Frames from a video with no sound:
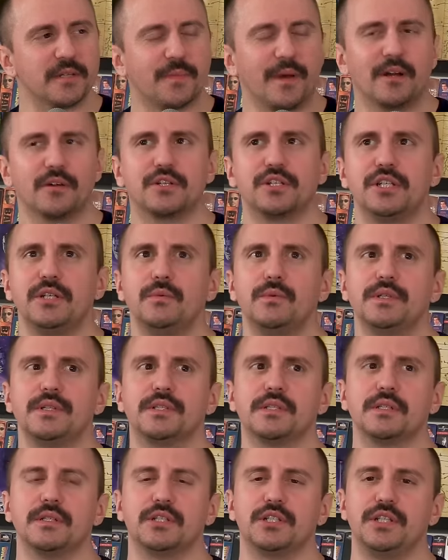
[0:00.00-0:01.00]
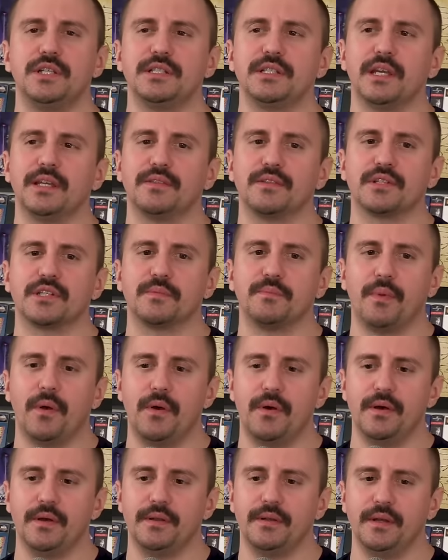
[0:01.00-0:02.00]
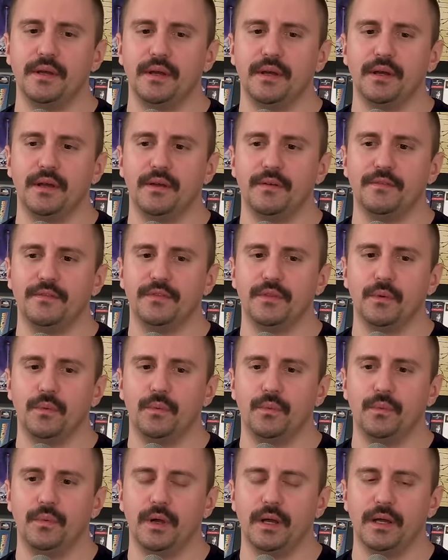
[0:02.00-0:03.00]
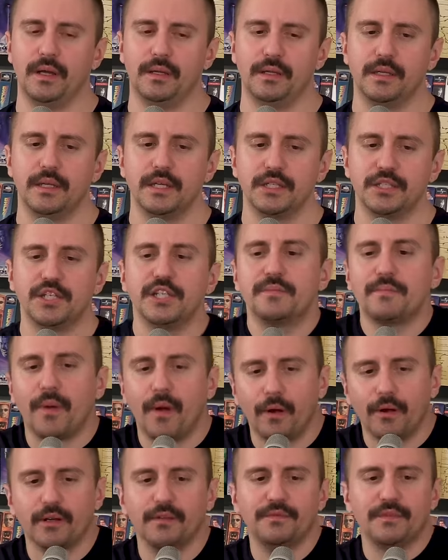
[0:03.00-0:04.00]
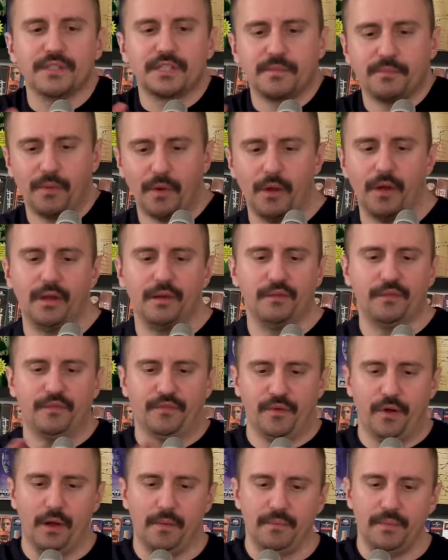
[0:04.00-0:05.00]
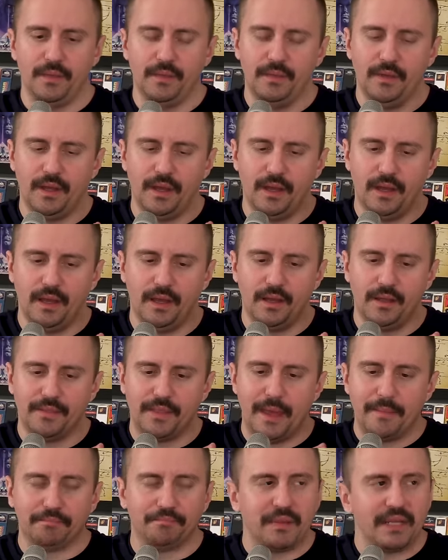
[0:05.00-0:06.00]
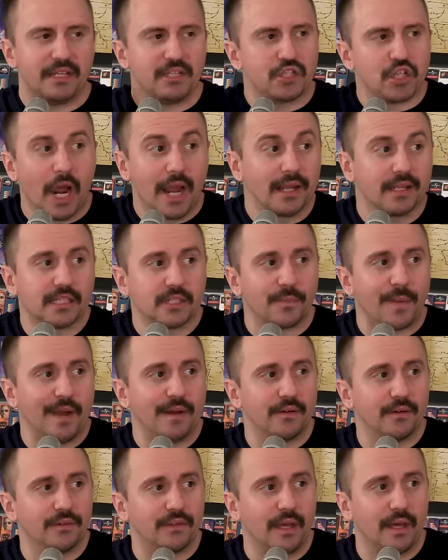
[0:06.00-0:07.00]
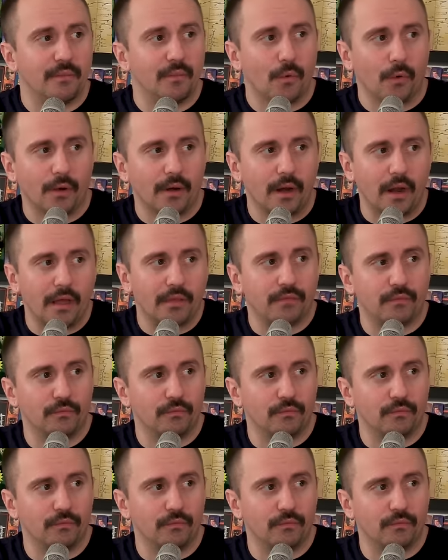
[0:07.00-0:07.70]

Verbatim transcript: a spider. She's like the spawn of the... she's part of the spawn from that big giant spider that Morgoth